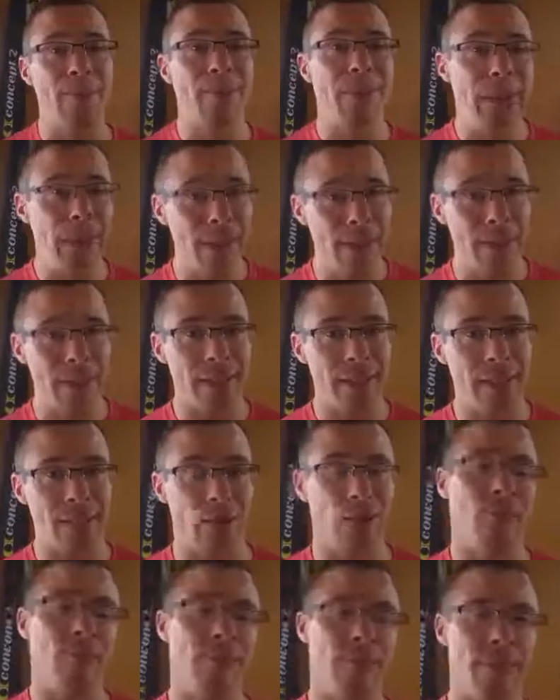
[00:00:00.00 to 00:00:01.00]
better,
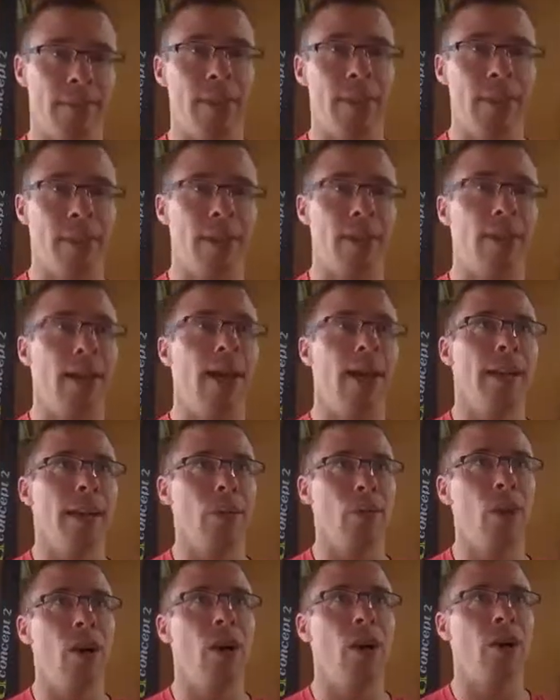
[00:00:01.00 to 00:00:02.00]
or slightly
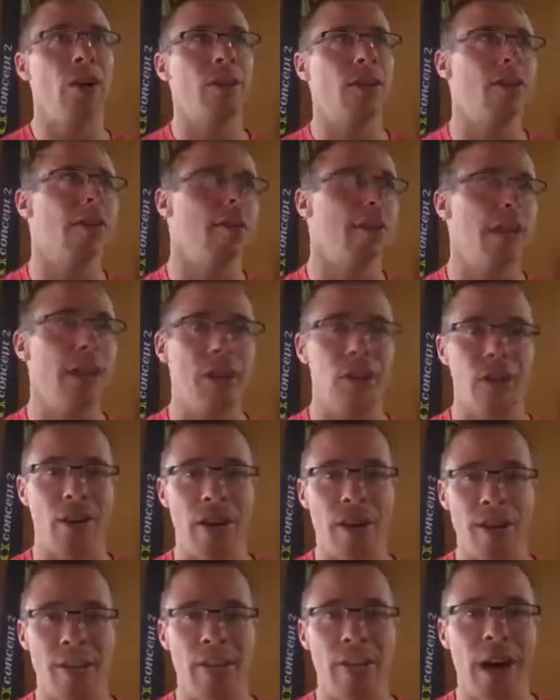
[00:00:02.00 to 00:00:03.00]
worse
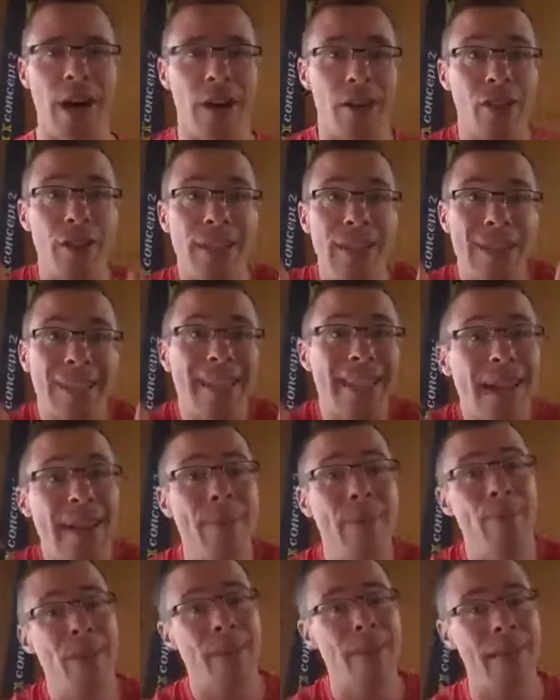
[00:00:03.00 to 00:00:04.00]
error margin. That's
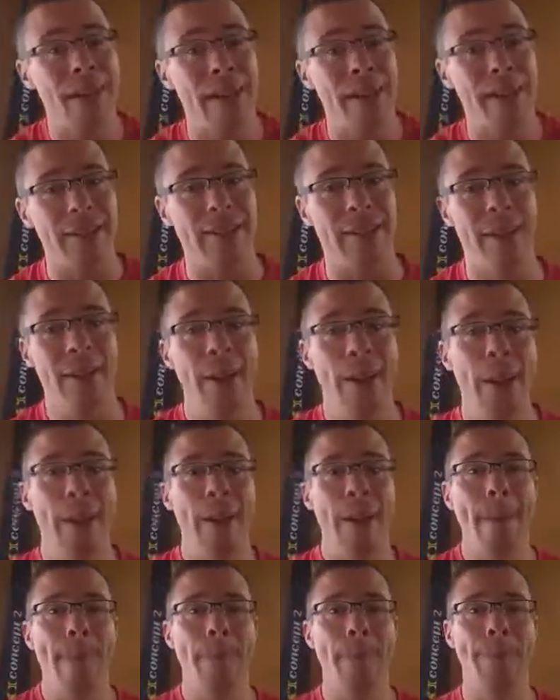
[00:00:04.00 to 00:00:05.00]
10%,
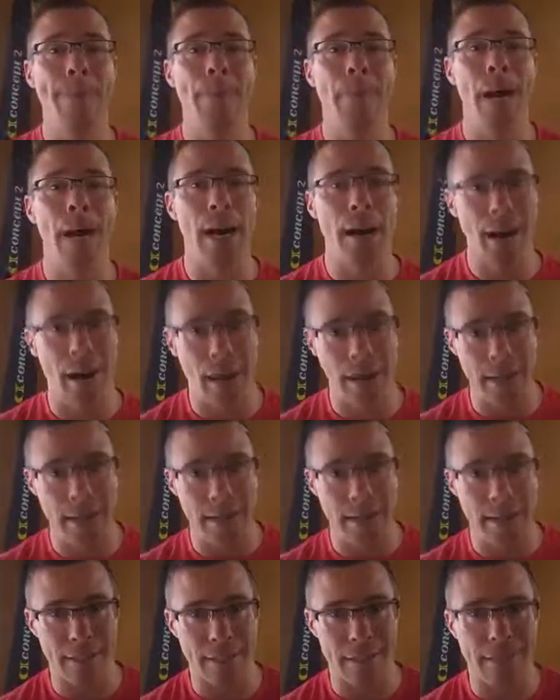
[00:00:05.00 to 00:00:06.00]

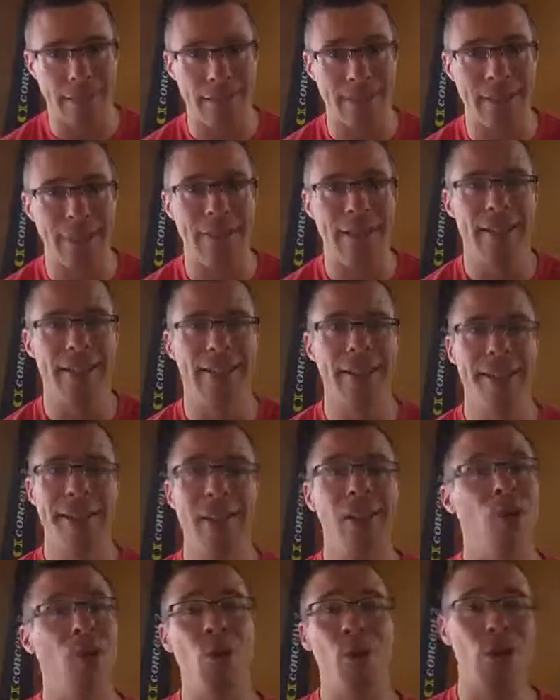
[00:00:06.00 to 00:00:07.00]
but
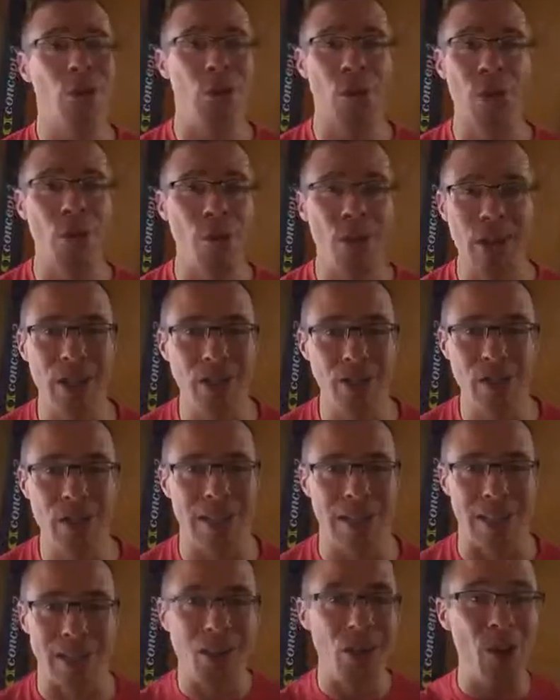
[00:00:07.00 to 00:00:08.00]
also nobody uses
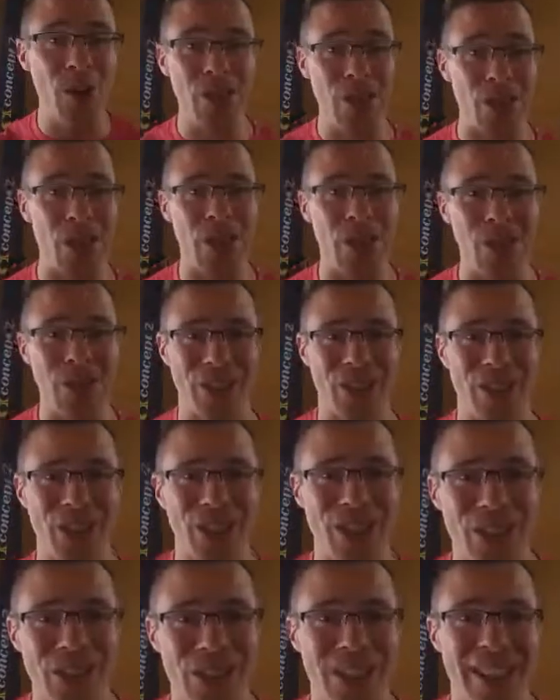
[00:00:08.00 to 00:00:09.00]
it. No one's got those
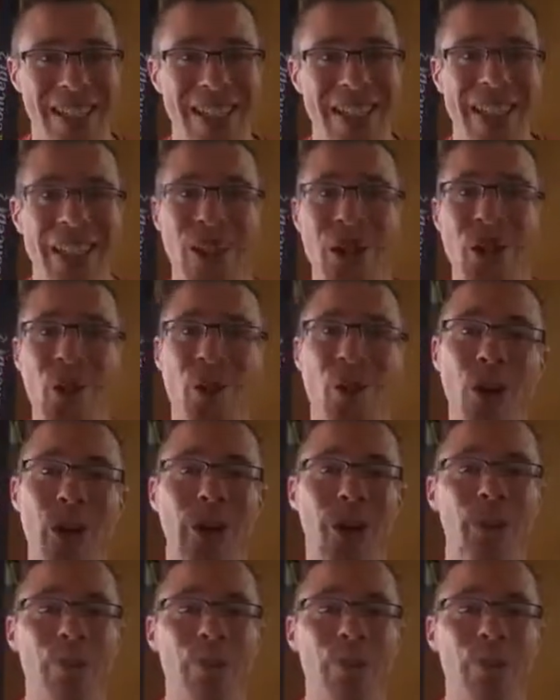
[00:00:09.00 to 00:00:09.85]
tools. What's